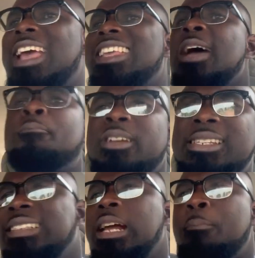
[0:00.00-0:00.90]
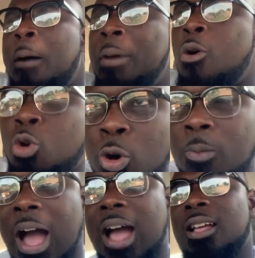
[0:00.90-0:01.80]
and your presenter Papa
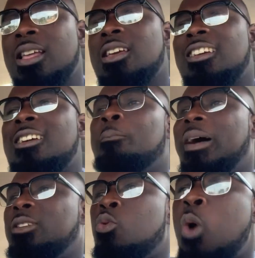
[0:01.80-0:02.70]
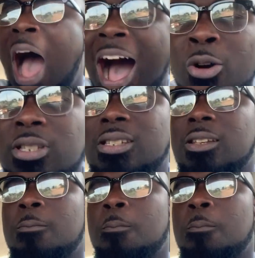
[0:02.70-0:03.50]
Okrumha. But whilst